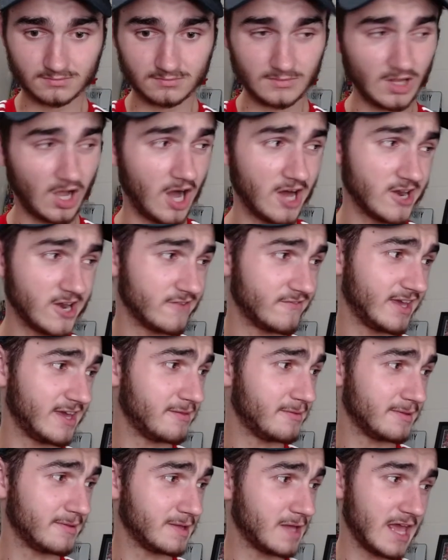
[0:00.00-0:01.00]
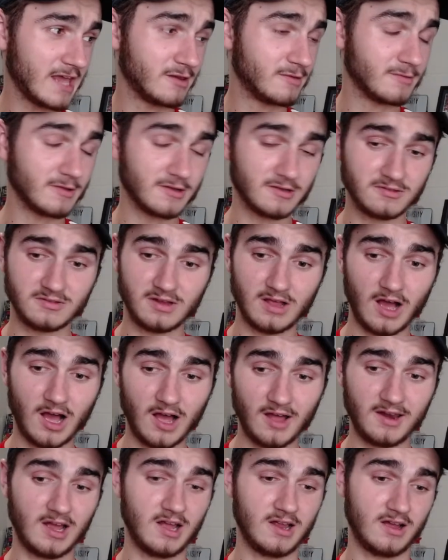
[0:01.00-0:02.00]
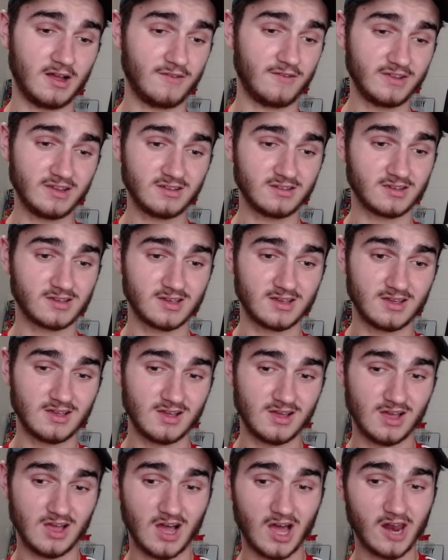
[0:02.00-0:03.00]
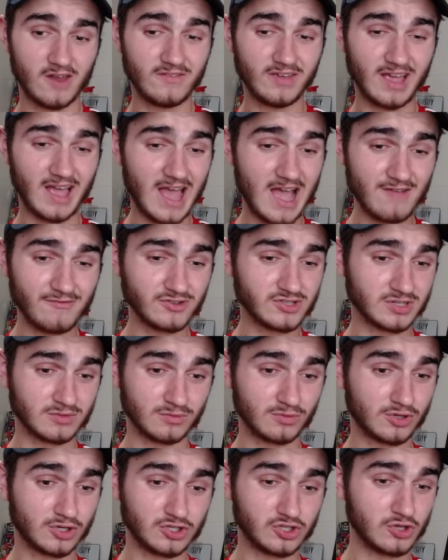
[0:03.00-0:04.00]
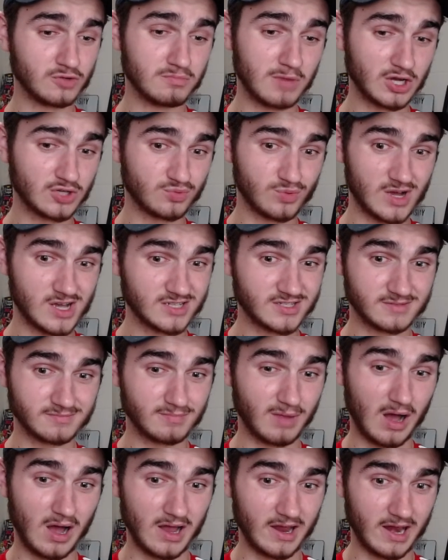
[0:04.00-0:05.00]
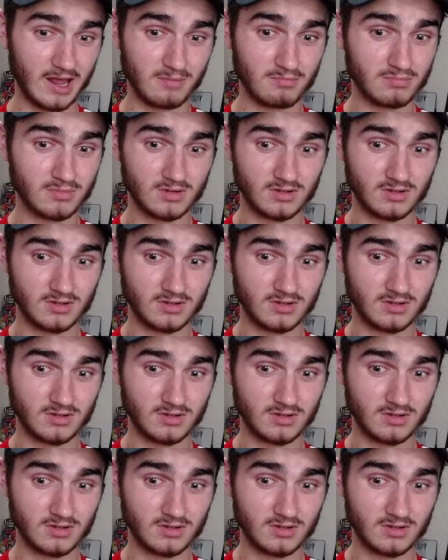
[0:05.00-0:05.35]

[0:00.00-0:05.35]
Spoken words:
I don't think I don't think Everton could do much worse than buying him